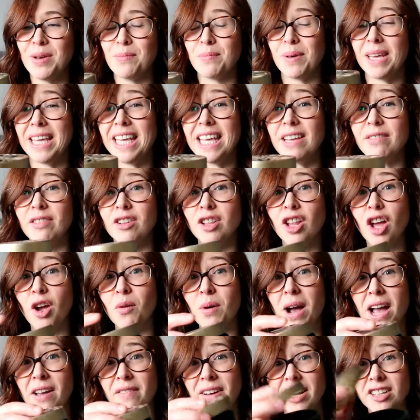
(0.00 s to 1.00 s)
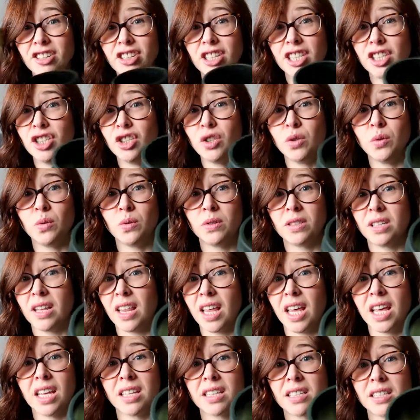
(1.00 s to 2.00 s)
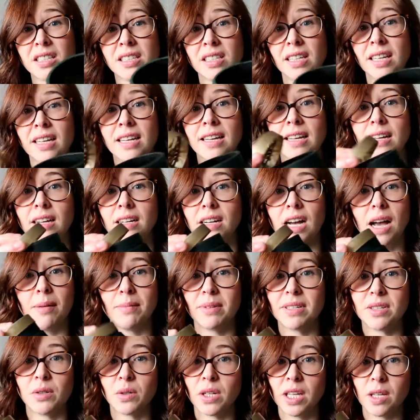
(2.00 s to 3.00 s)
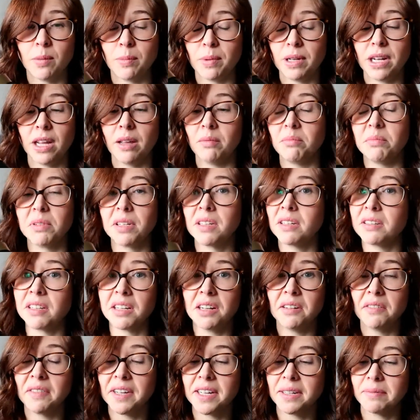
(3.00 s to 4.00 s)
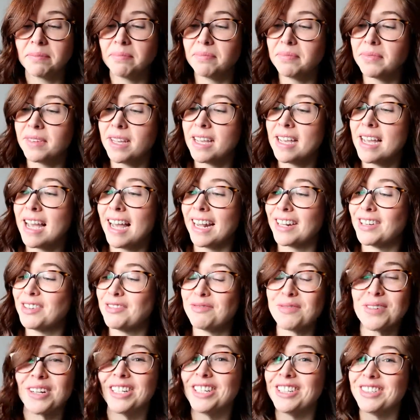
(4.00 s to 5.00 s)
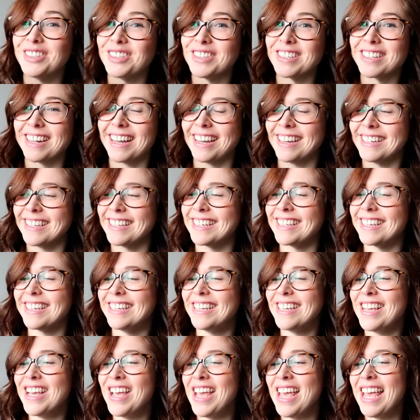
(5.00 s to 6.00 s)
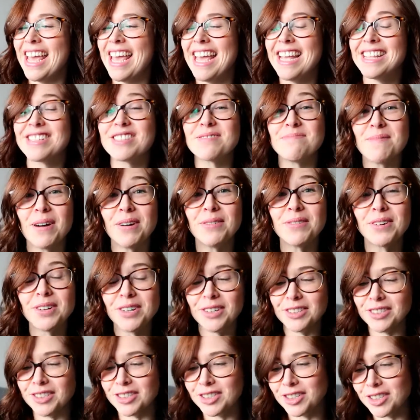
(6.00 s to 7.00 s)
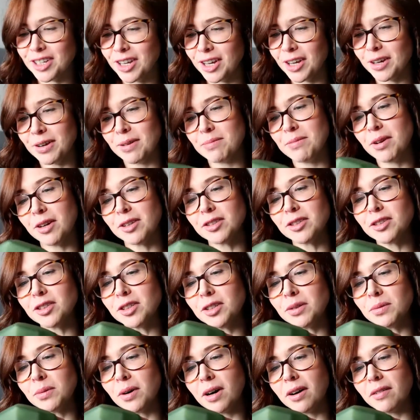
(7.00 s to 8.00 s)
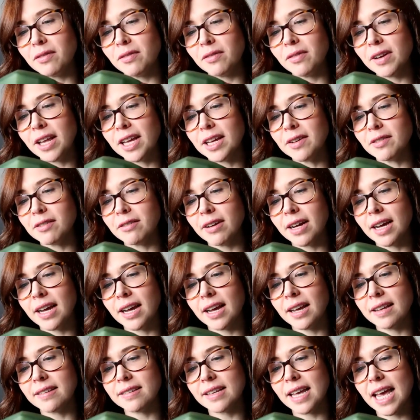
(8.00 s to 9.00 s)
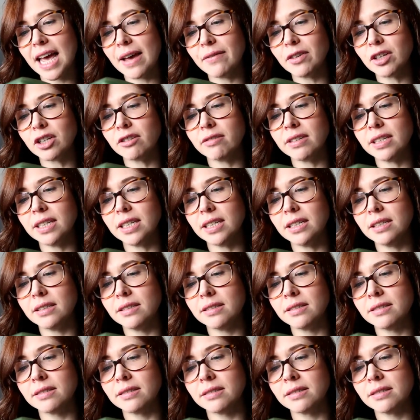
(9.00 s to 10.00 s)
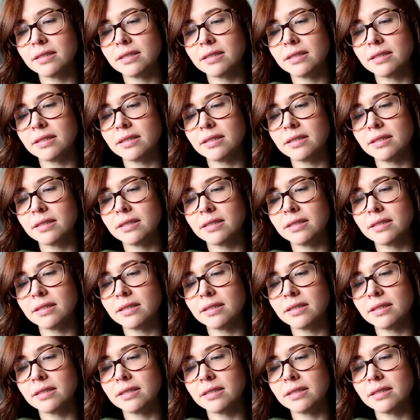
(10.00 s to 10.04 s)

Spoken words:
but even though I've actually used this, I'm still keeping it because I love it. I love what it looks like. It smelled gorgeous too. I'm not sure what flavour it is. Evergreen,